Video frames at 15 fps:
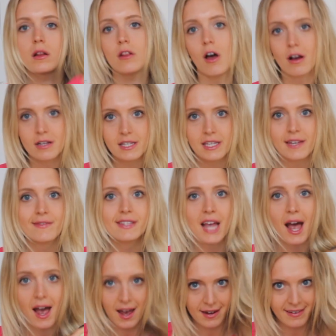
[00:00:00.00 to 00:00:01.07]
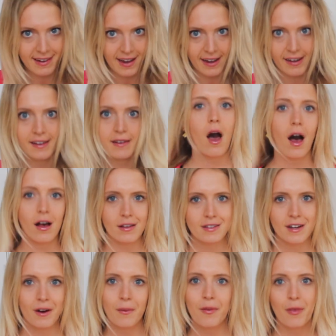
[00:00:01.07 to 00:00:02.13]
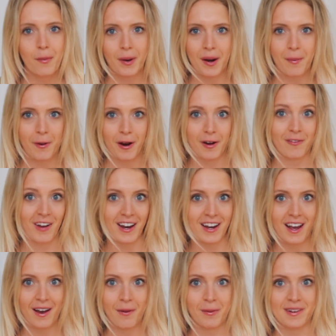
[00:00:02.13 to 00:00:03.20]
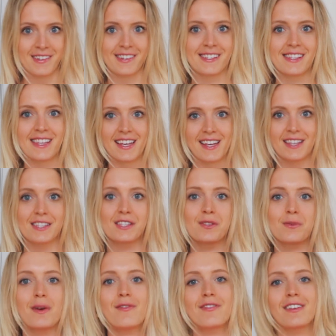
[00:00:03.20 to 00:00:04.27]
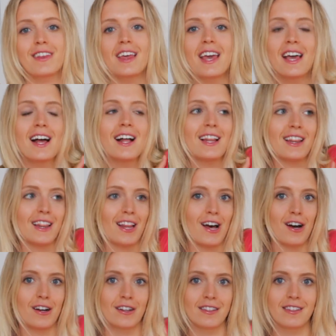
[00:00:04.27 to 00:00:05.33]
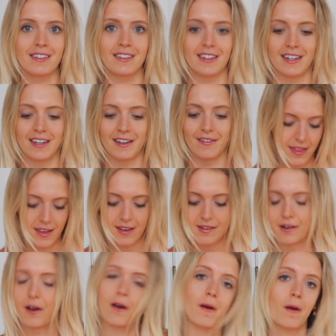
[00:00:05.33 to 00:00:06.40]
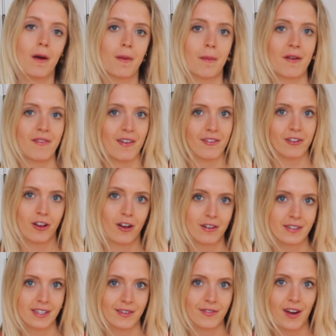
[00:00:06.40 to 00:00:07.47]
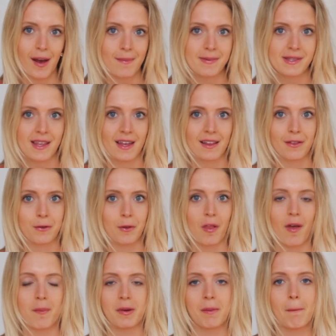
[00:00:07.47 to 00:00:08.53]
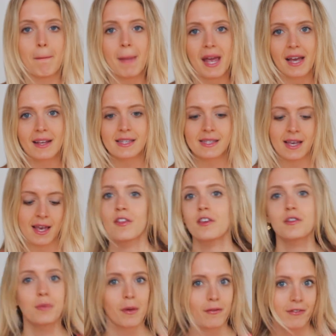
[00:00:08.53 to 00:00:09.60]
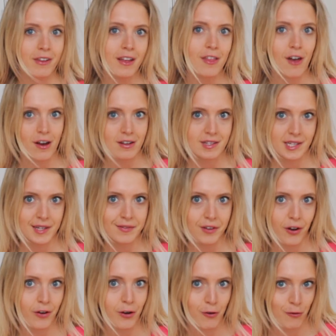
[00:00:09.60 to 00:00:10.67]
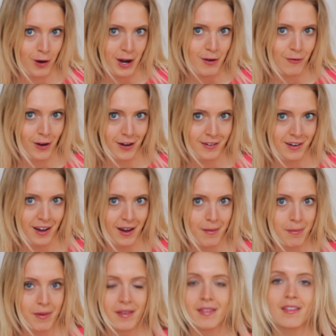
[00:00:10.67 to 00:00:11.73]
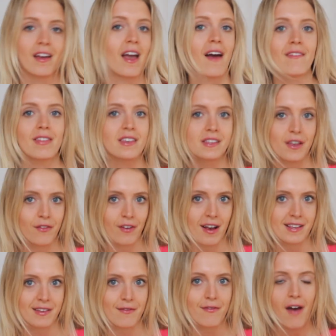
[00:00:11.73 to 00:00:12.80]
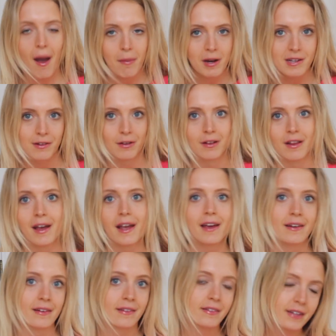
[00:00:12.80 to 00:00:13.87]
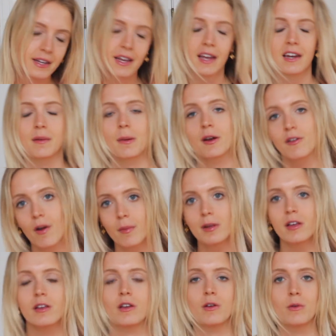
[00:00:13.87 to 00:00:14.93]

Long sleeves on deck. I'll start with the one I'm wearing right now, which is the Swiftly long sleeve. These are my favorite long sleeve tops that Lululemon makes. The Swiftly long sleeves are a great run top. They have the silverescent fabric, so they're anti-stink, antimicrobial,